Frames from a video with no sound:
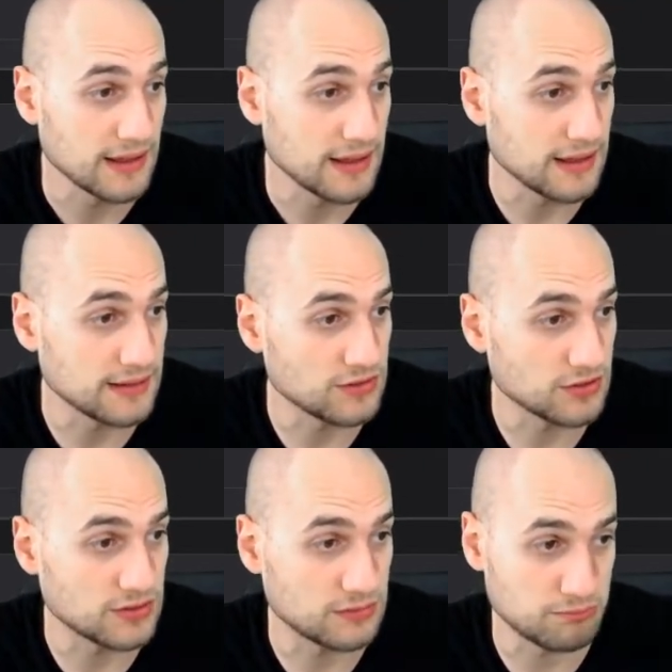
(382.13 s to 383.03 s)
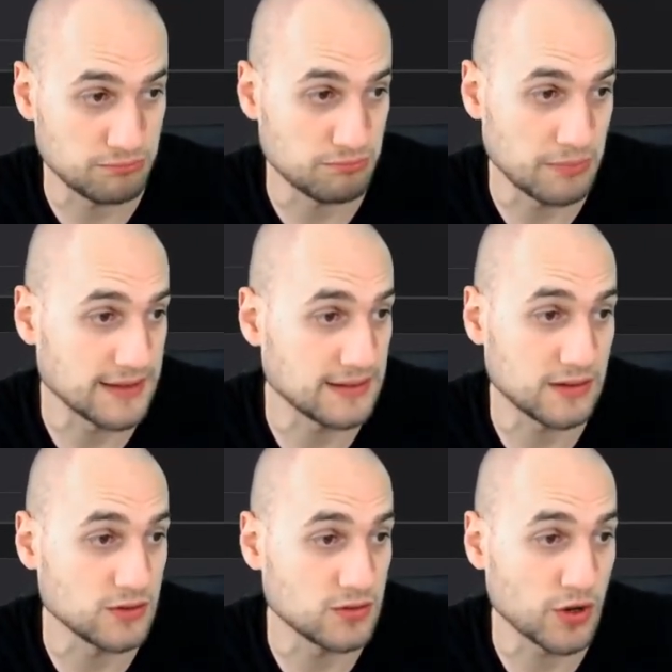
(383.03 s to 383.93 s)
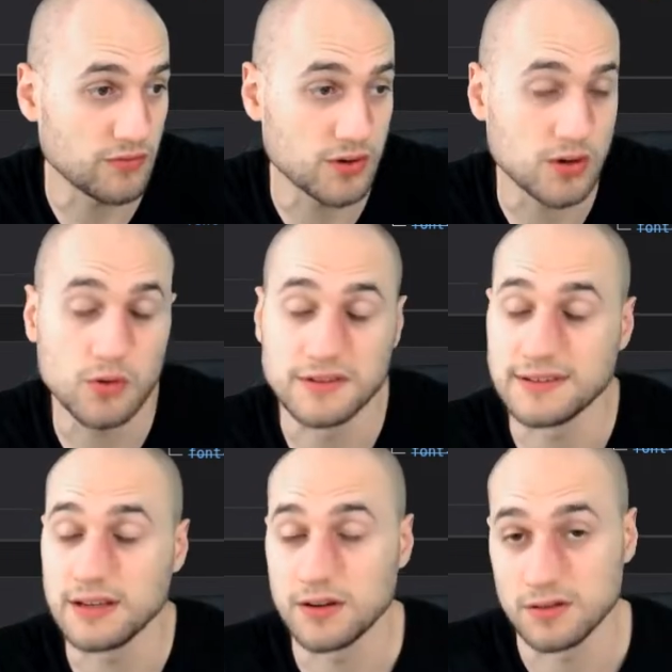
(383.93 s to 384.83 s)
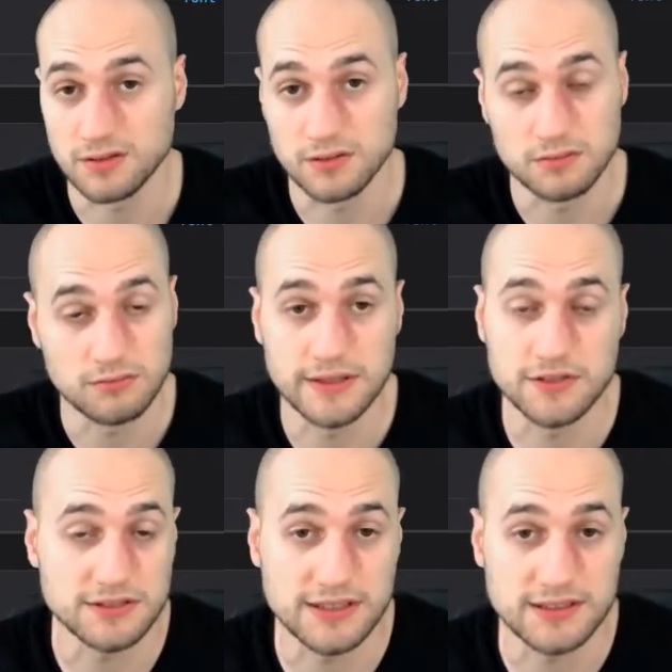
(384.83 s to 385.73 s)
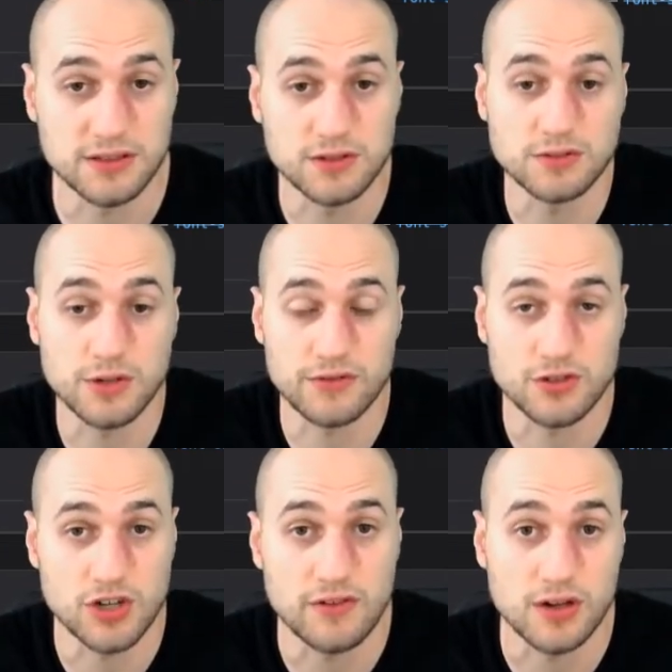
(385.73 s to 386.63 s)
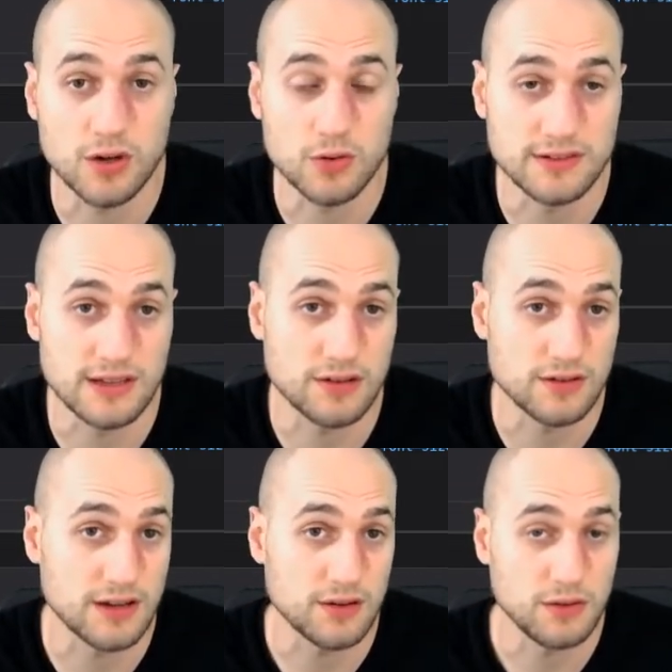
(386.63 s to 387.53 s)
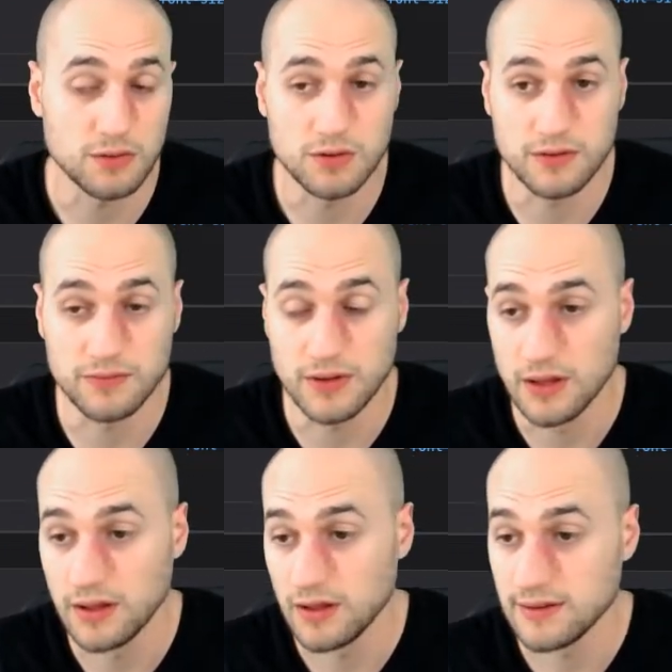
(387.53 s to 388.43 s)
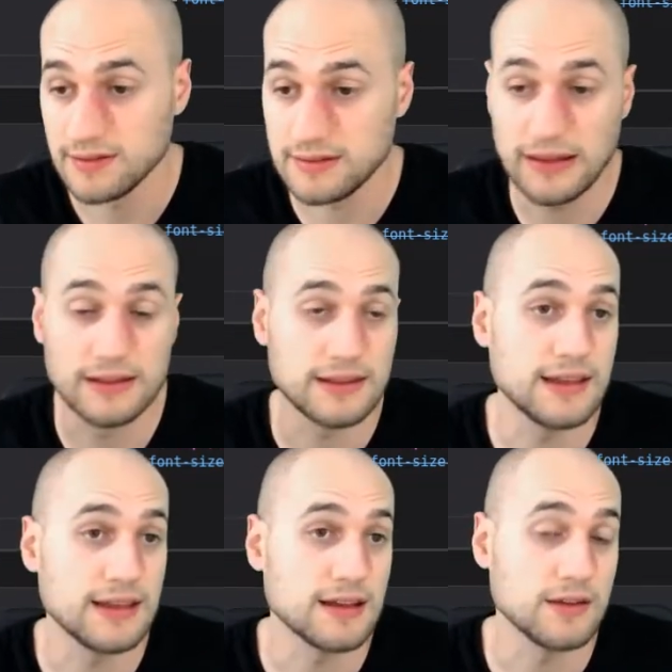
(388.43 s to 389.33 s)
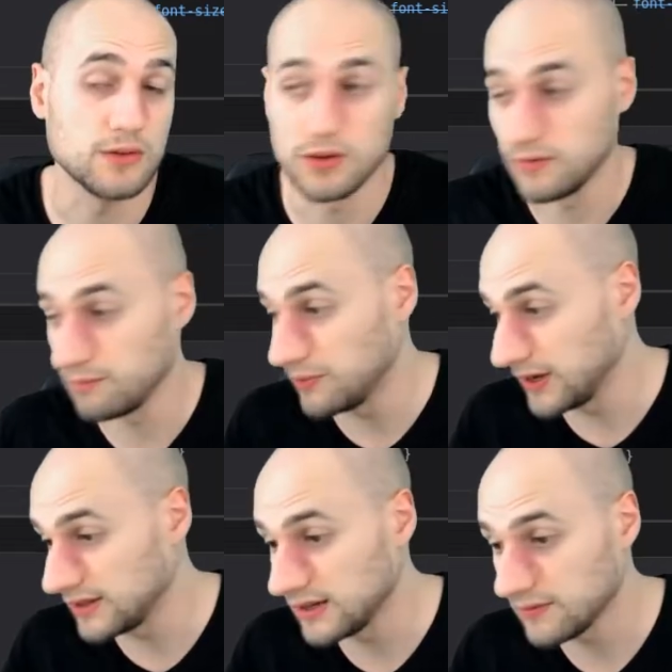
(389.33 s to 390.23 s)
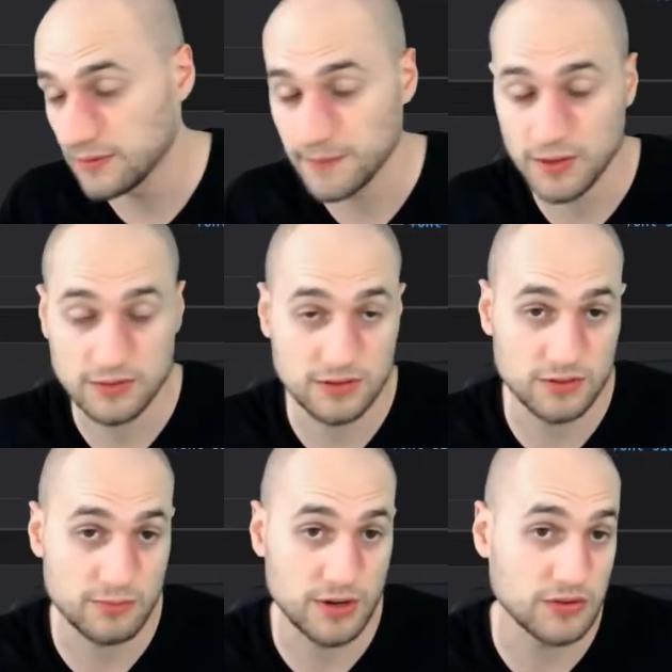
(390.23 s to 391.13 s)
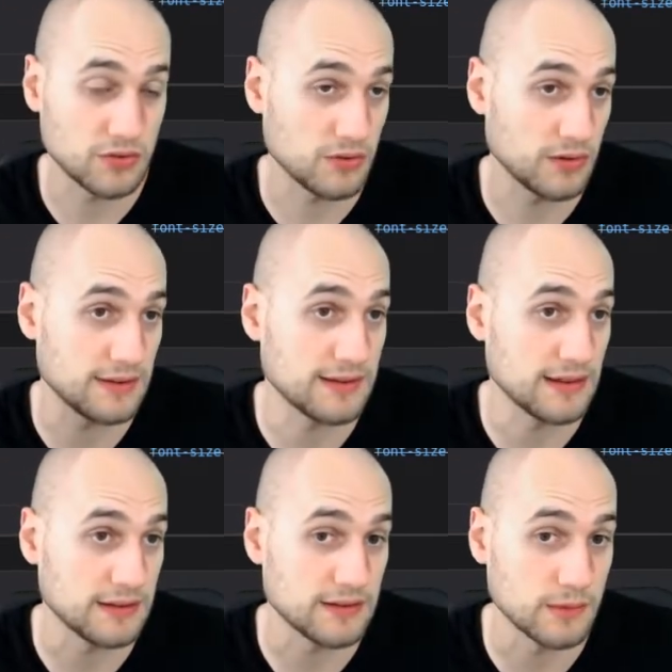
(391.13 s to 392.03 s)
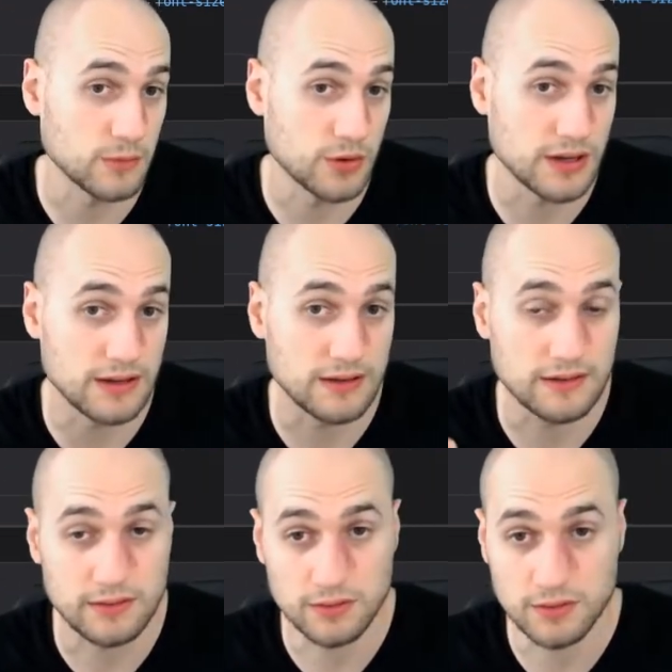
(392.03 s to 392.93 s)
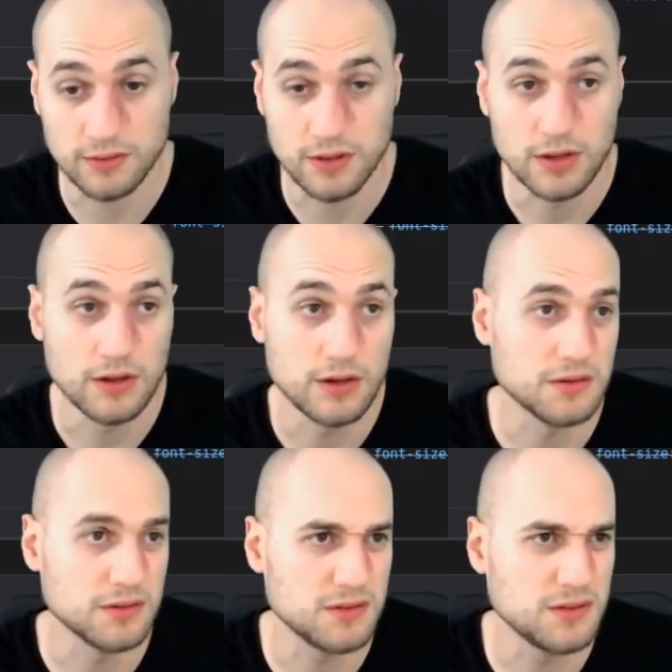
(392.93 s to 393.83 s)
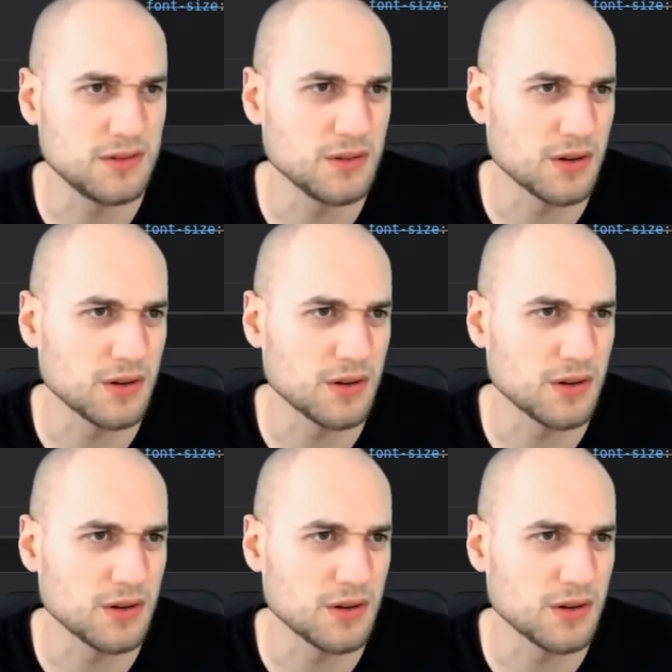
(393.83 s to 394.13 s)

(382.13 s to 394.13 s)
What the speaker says: it just executes whatever code is here. So it just executes whatever Java code is there. Now you could have sent data, you could have picked data from the user's browser and sent it somewhere else, or do a